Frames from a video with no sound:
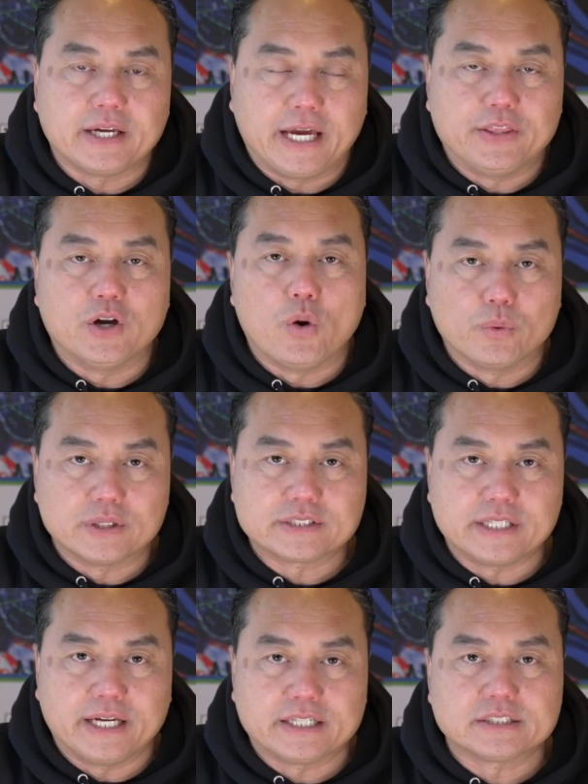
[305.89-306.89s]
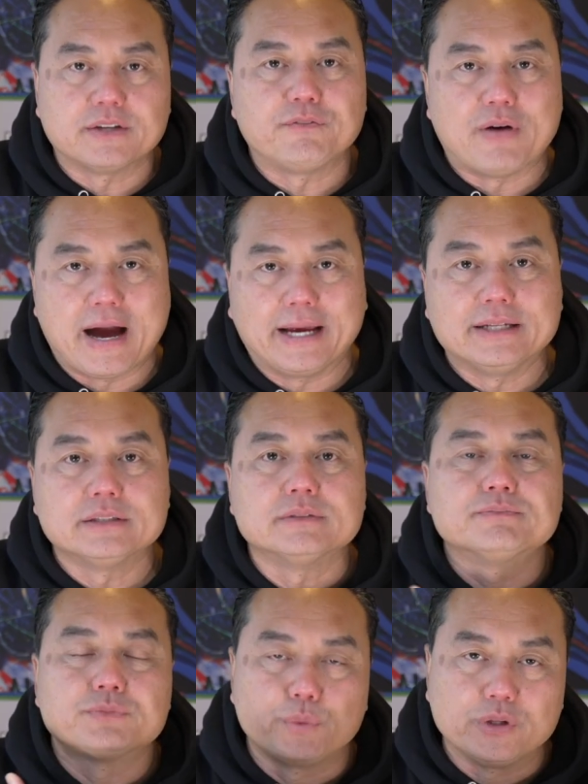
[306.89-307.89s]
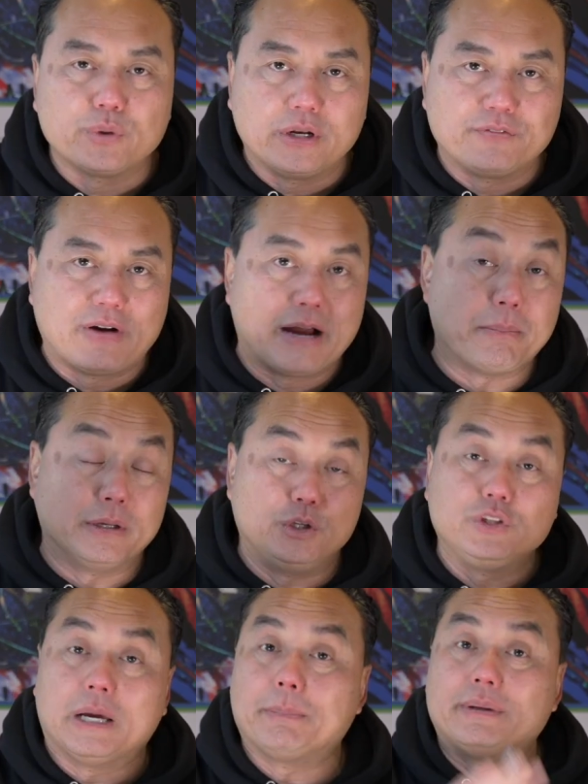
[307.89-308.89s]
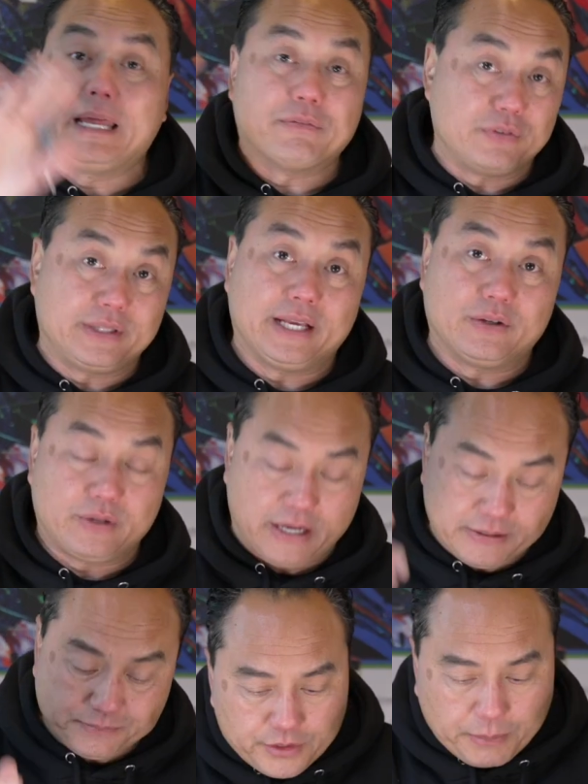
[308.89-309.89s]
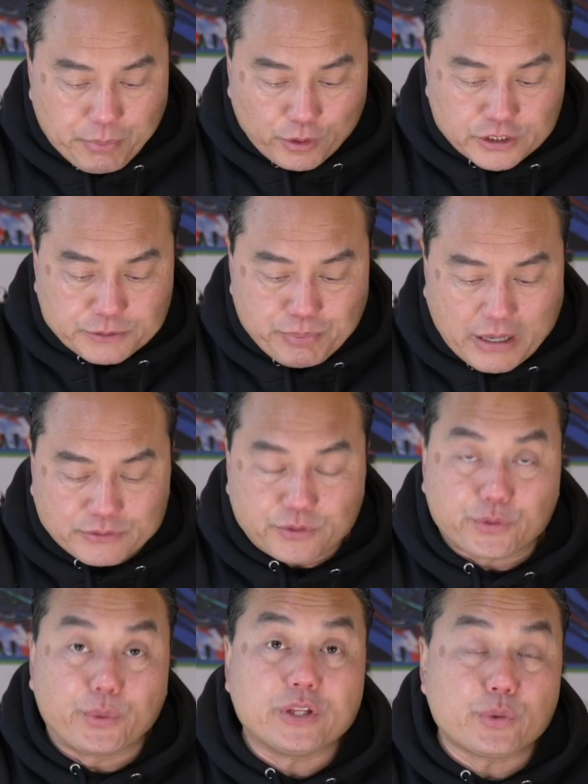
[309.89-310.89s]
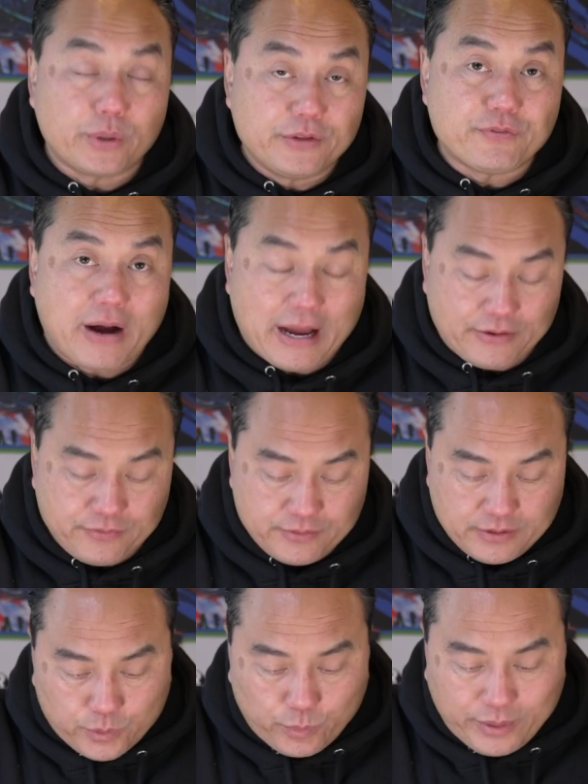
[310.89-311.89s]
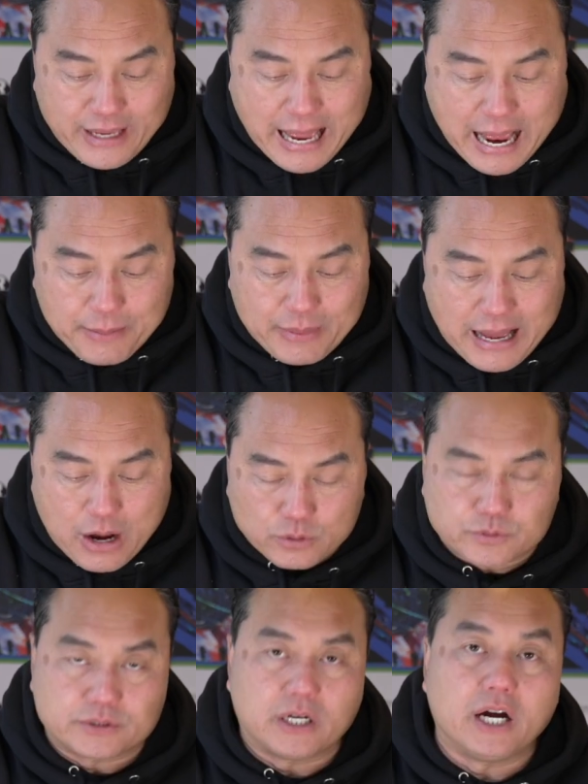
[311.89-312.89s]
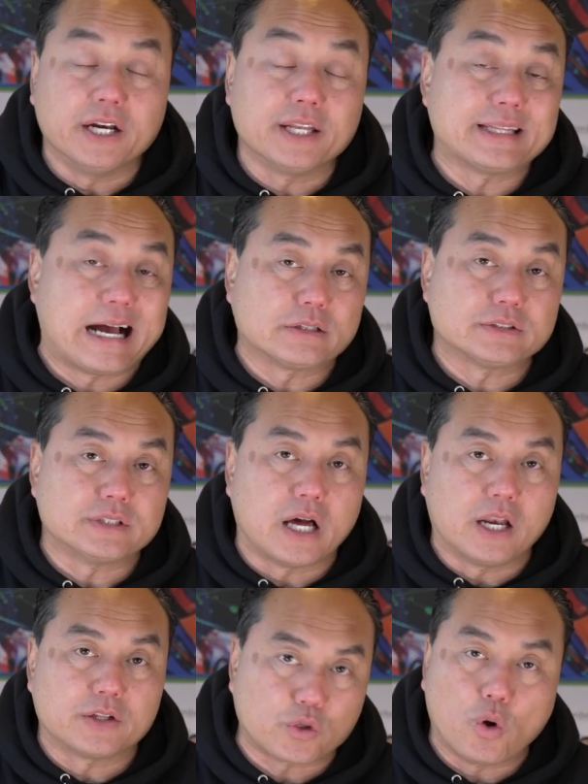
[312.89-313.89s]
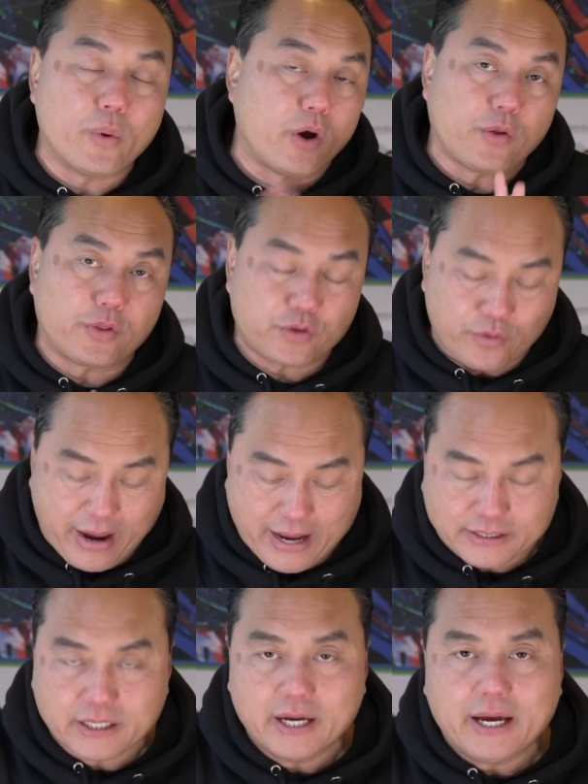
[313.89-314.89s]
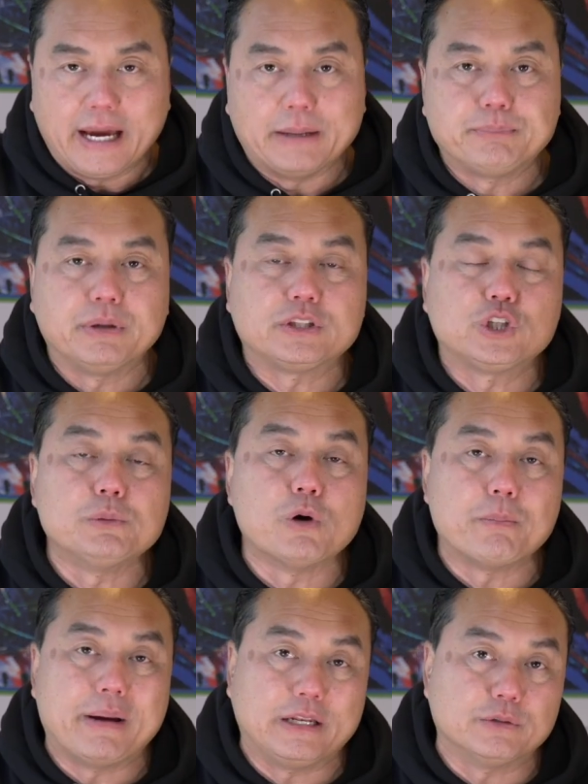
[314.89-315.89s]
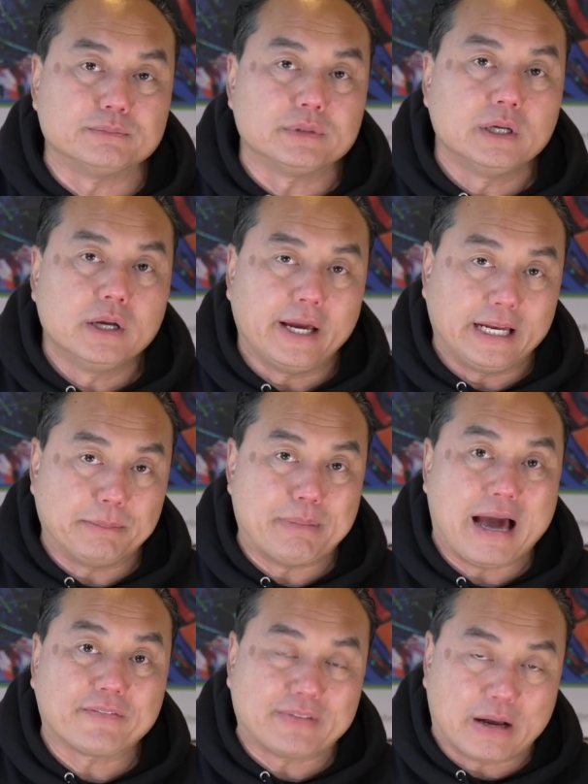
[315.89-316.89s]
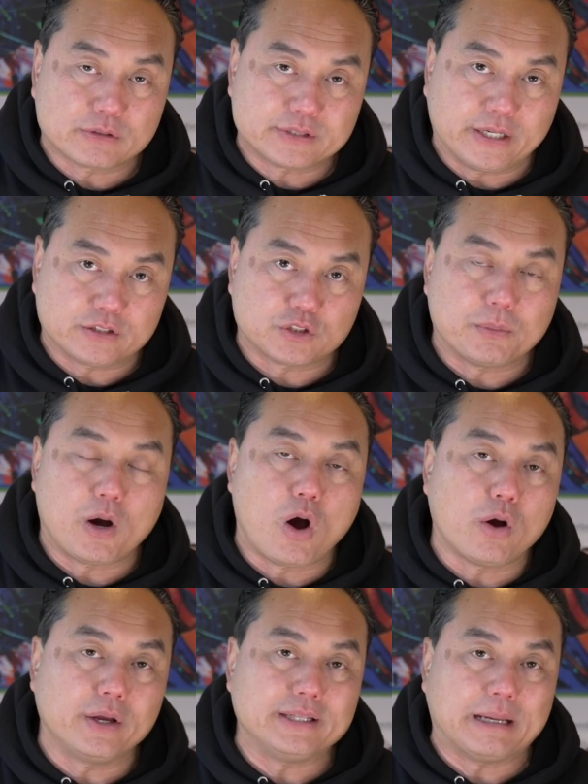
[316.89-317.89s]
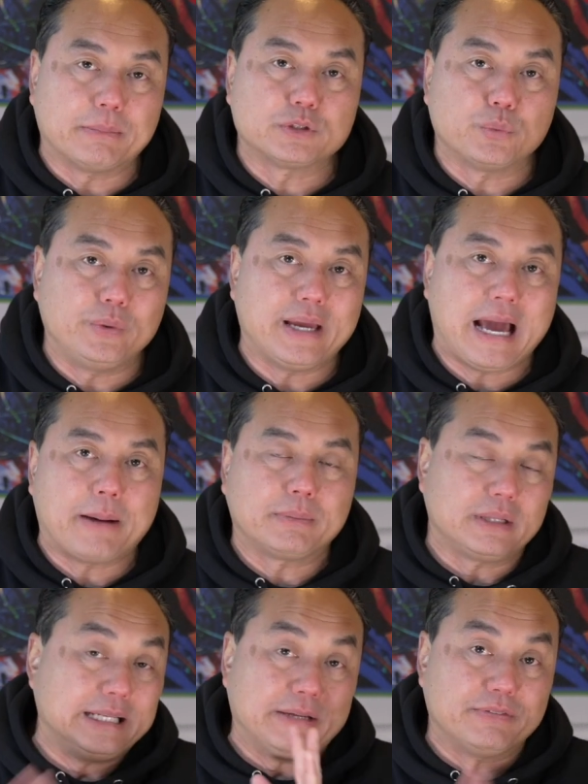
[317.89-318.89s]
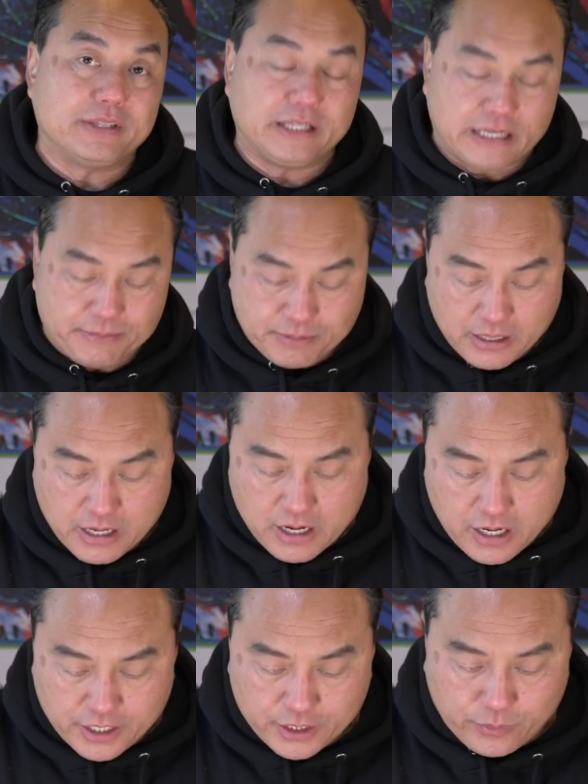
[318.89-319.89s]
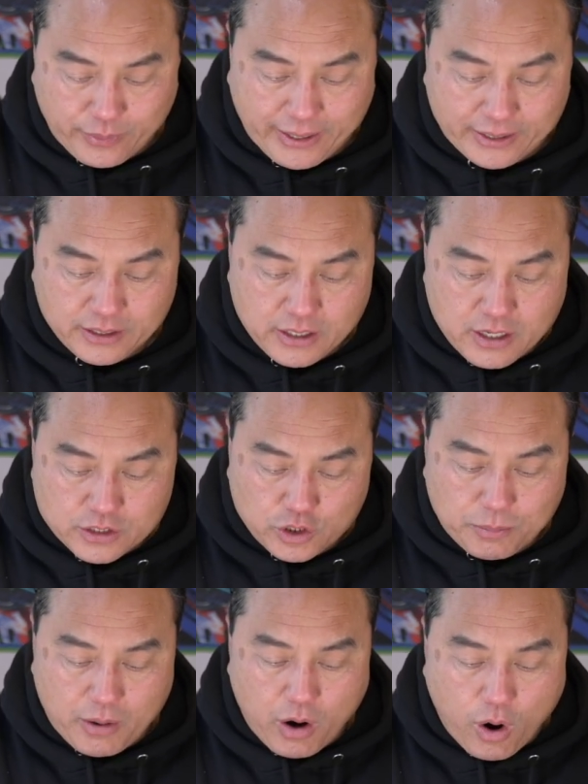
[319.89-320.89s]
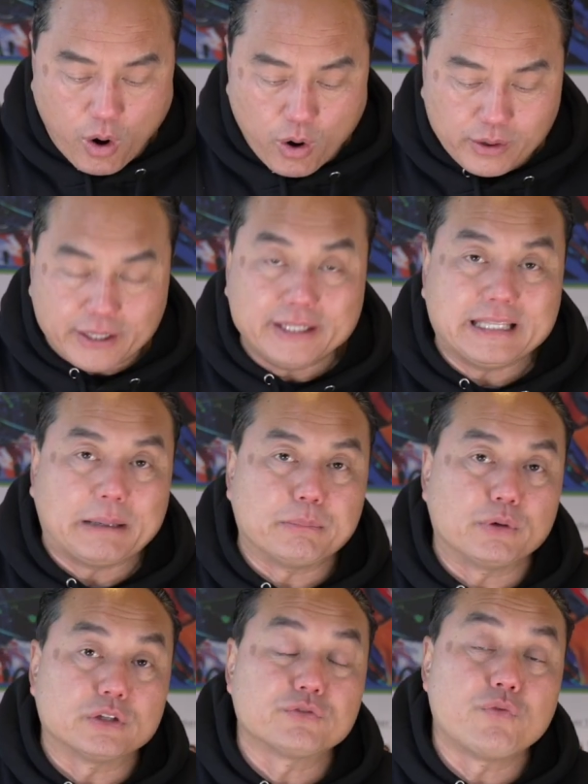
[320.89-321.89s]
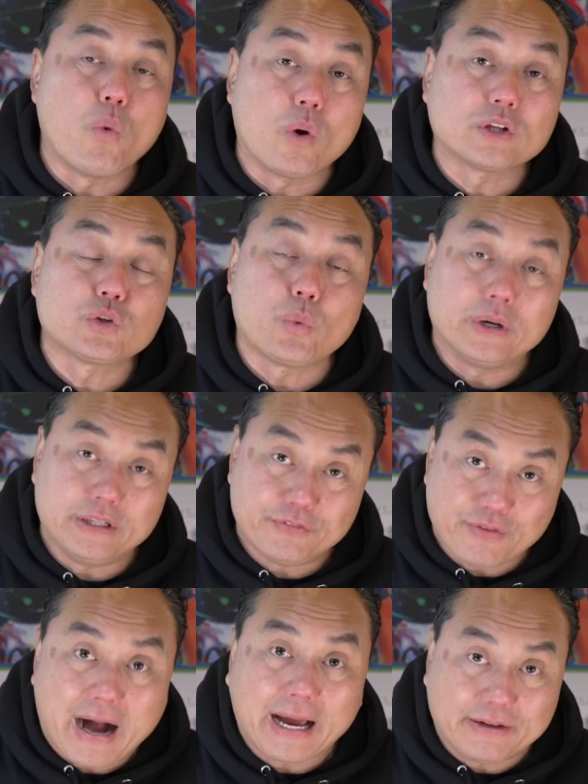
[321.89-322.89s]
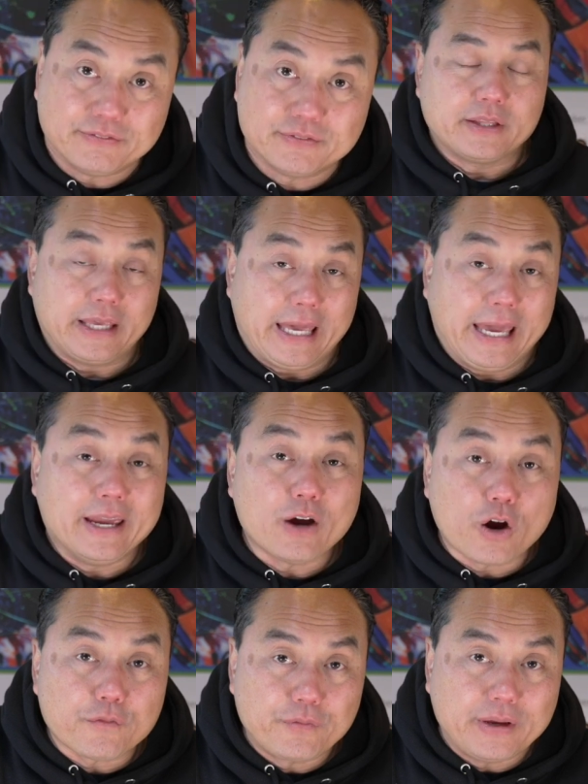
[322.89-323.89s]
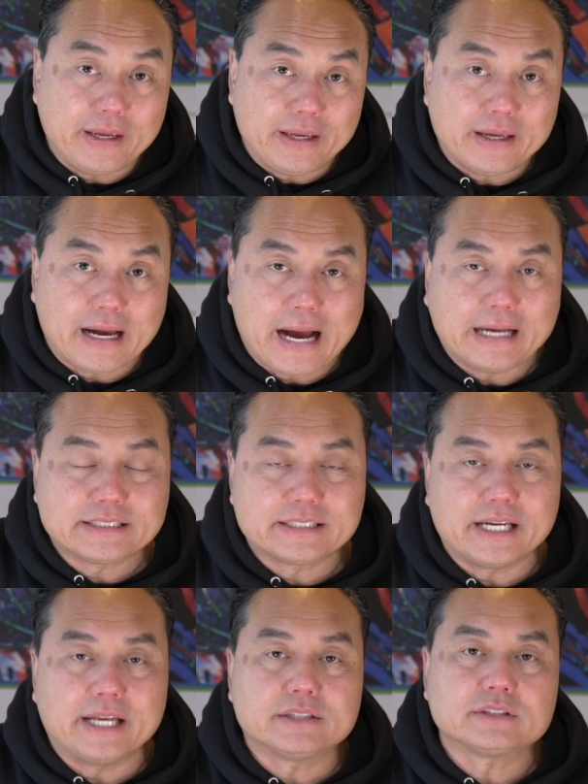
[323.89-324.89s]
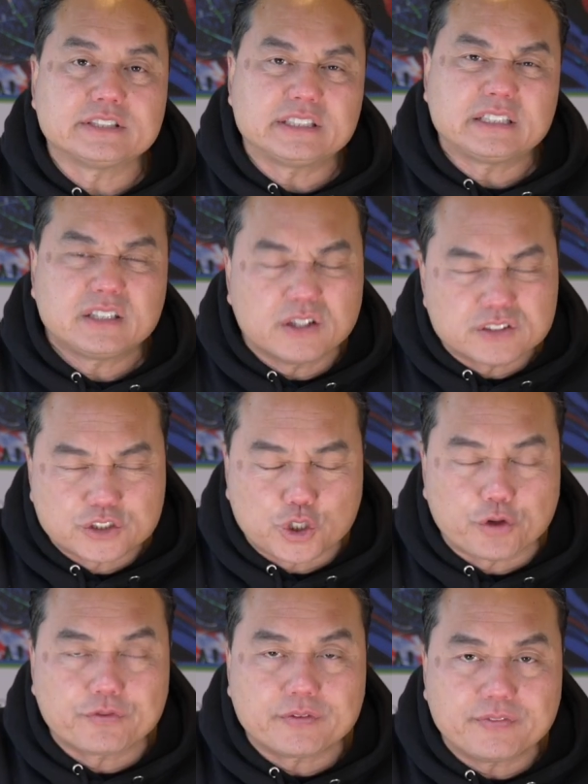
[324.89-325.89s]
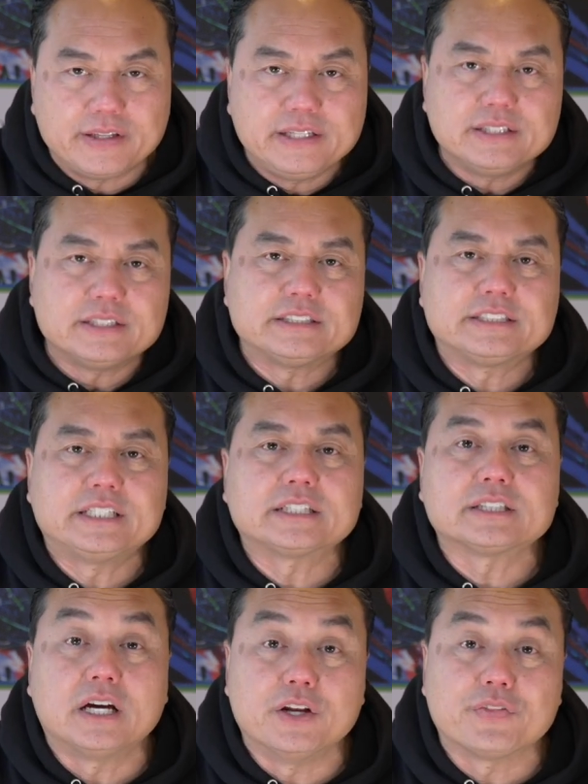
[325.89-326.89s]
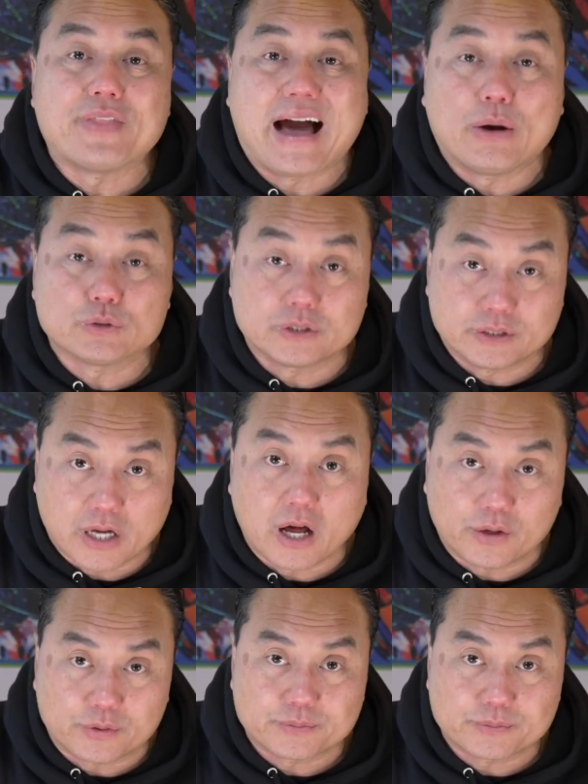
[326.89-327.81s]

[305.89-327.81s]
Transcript: And the owner says, fine, 325, but you dumping everything, okay? The purchase price for 325. To rehab the house was $100,000, throw away all the trash, and put 2 more bedrooms and a bath downstairs. So my all-in number to rehab, clean everything up, 100 grand. So my all-in number is 425. The ARV, I said conservatively $600,000.